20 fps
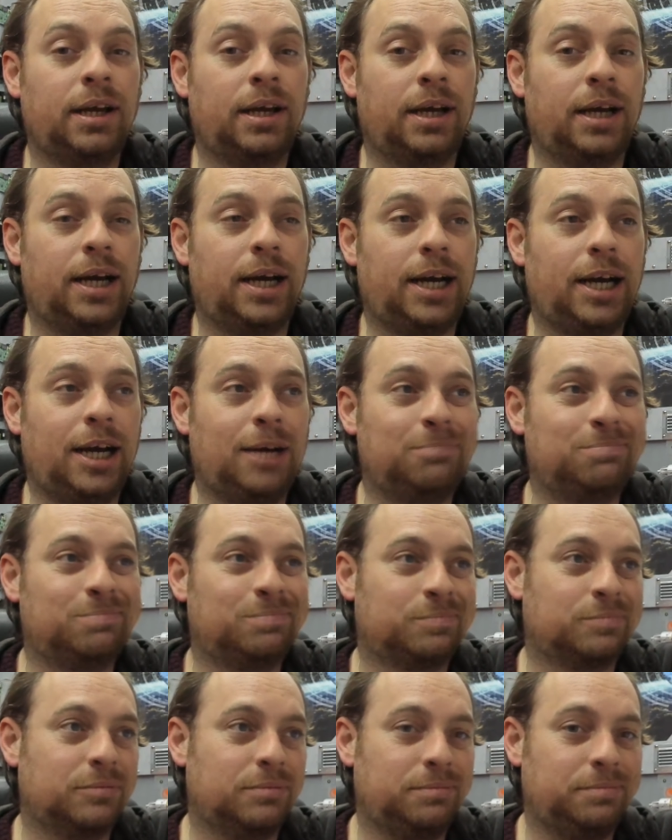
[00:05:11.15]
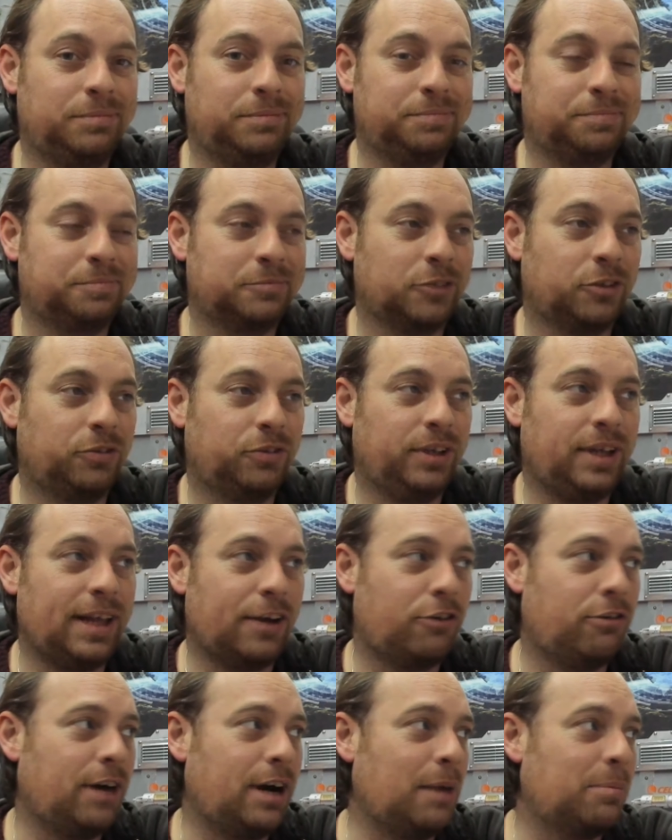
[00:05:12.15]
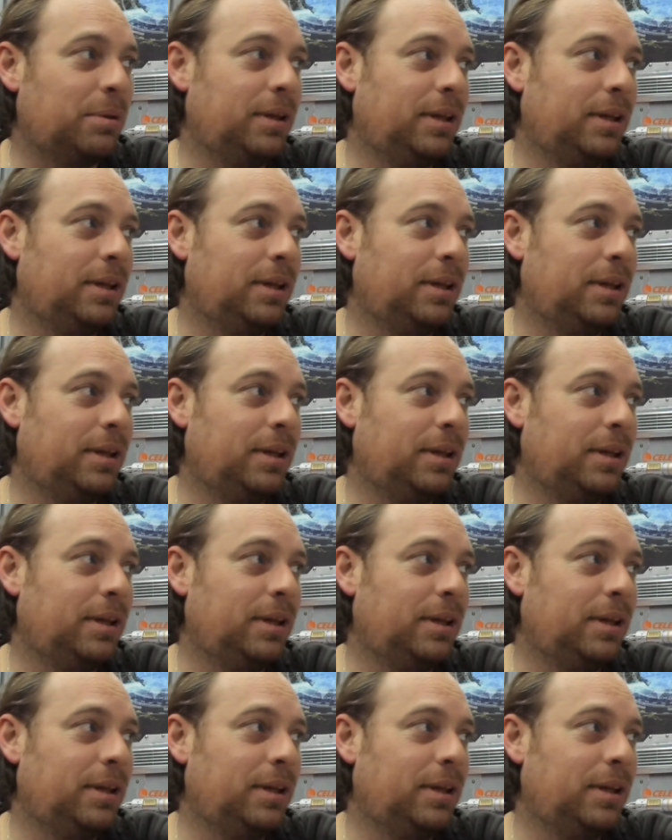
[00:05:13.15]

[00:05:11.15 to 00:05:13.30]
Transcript: Obviously they're crap.